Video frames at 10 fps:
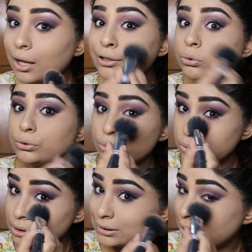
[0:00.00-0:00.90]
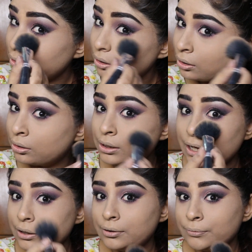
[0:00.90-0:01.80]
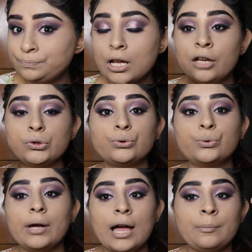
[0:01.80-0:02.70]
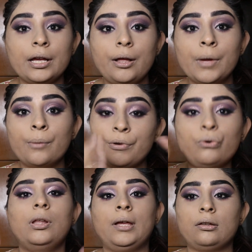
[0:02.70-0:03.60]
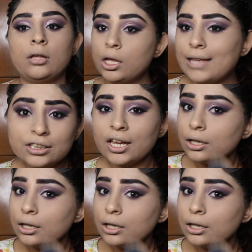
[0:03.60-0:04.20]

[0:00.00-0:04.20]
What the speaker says: I'm going to really swift all of the fallout,